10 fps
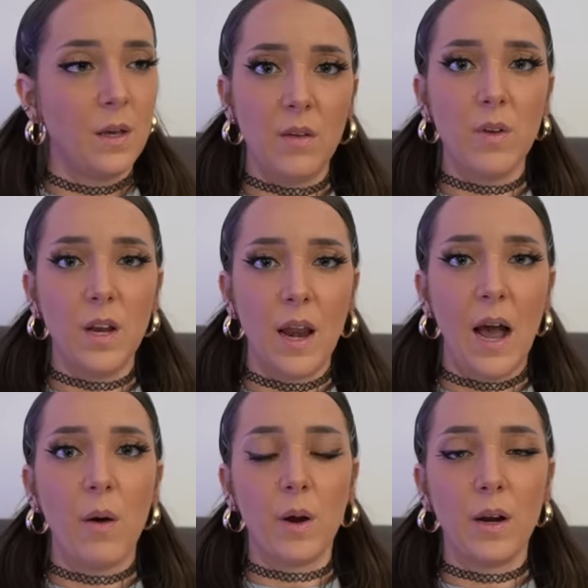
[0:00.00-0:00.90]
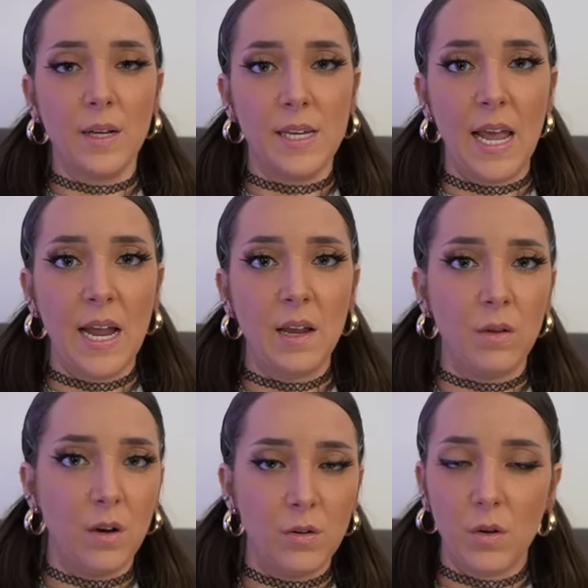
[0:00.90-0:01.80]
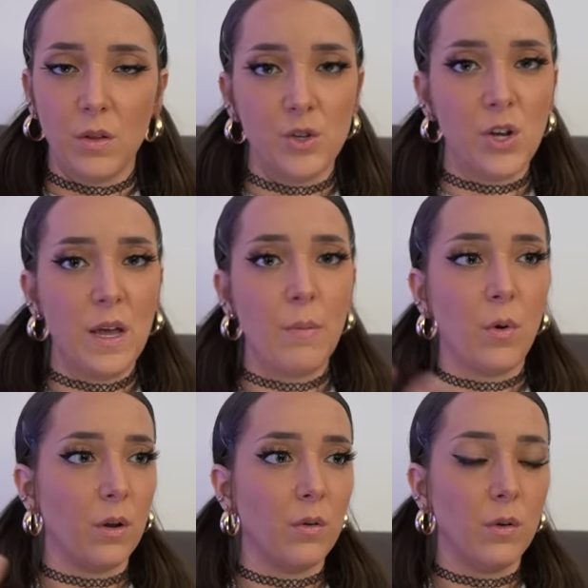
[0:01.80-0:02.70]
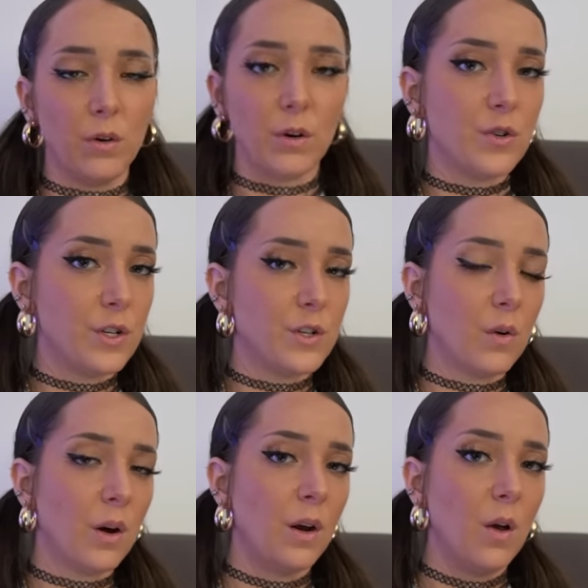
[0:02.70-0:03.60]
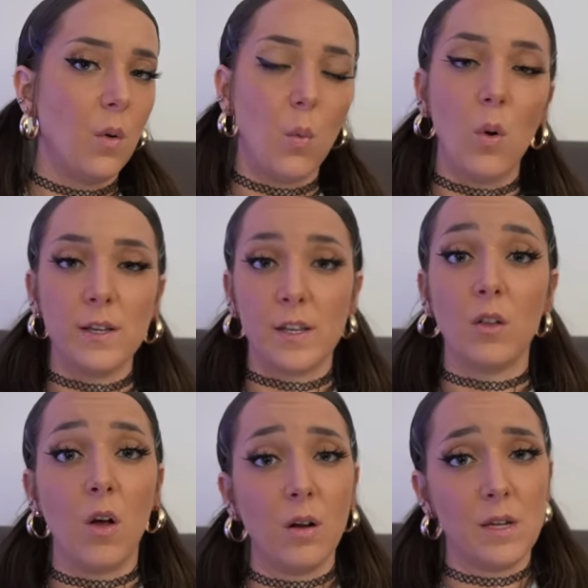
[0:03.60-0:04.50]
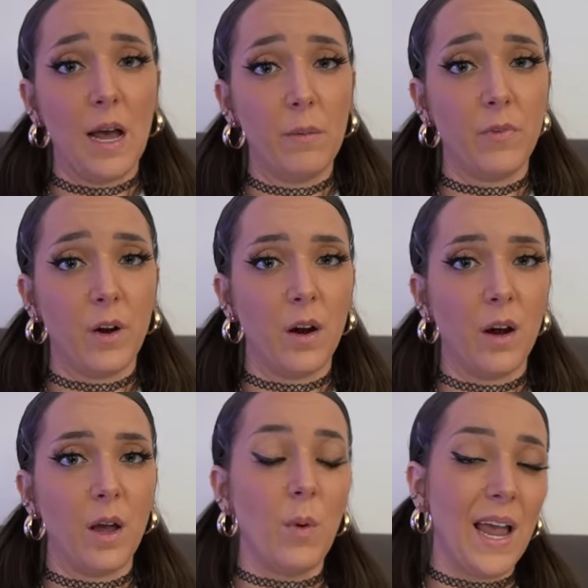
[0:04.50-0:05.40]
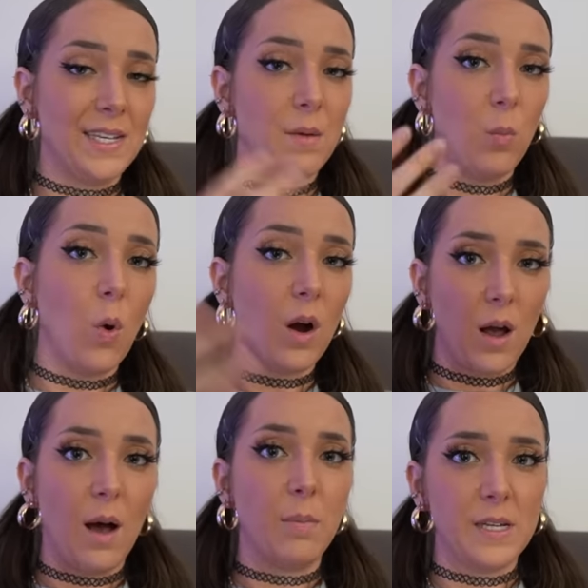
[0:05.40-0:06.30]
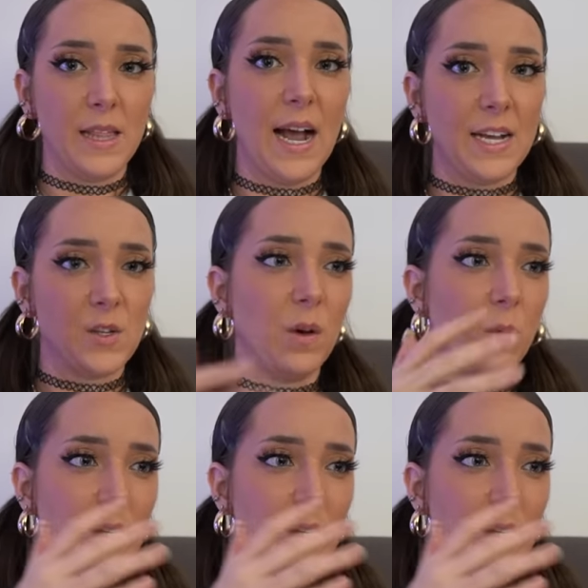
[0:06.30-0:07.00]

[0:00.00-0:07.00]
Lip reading: Even an hour a day, you know, to go to the gym or to go to the grocery store was a long time for her. And we had to work up to that. So it